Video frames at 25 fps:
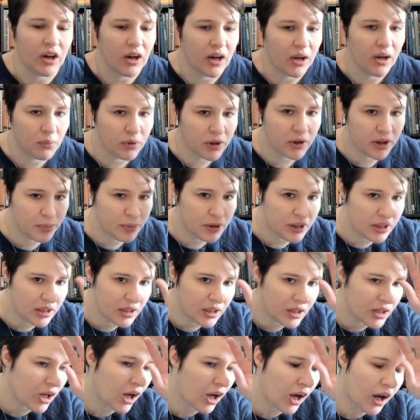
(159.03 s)
I want to be
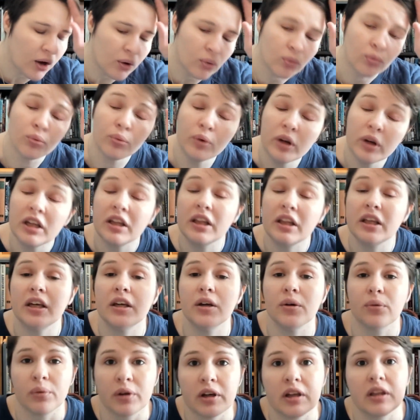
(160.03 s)
really,
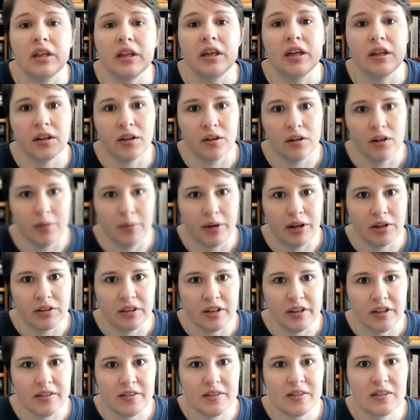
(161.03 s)
really clear about
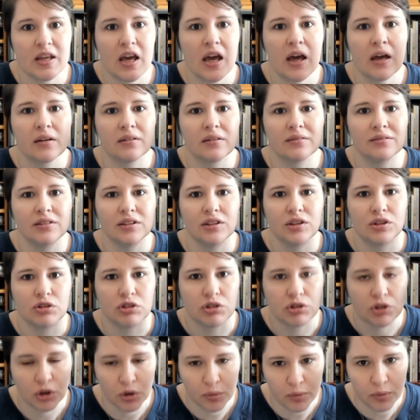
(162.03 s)
this.
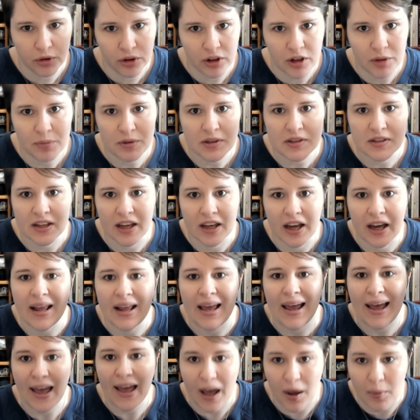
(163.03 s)
Scope creep is not
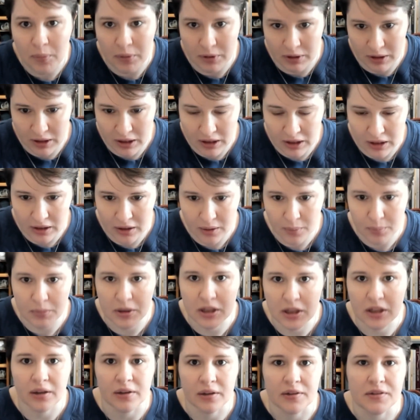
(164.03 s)
happening
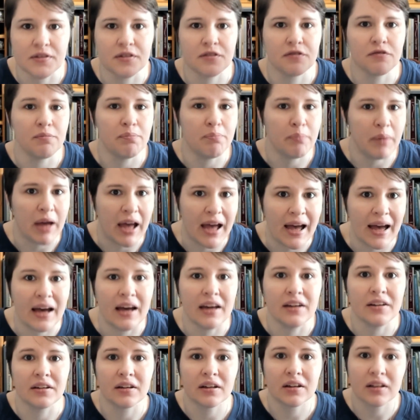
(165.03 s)
because of
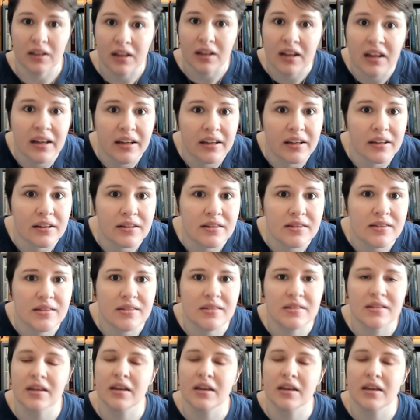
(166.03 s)
bad clients.